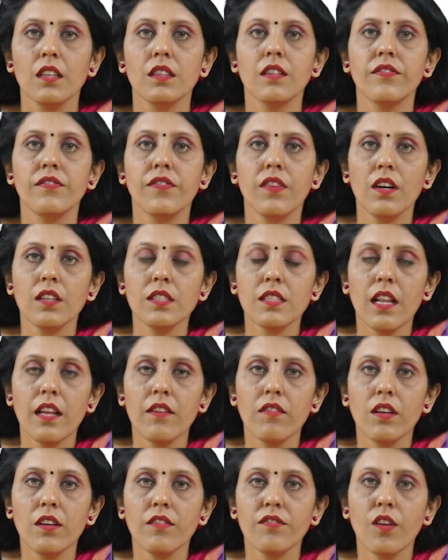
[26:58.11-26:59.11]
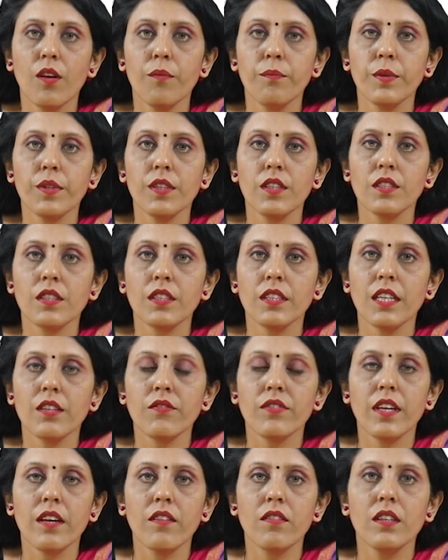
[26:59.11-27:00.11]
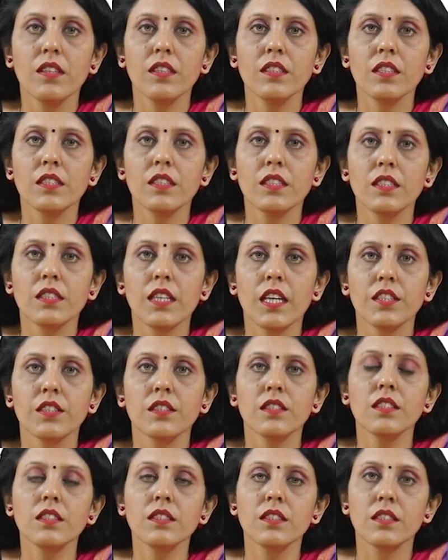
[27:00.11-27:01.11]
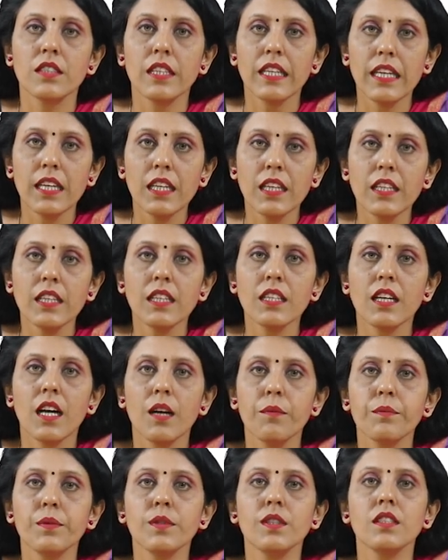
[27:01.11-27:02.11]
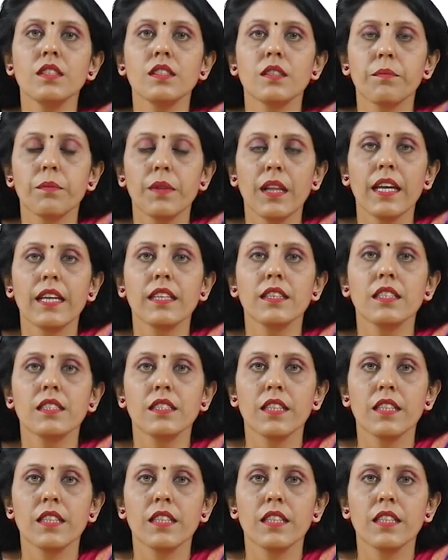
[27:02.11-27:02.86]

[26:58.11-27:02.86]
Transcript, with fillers: The first level of competition that we have learned in this session is the Indian company supplying the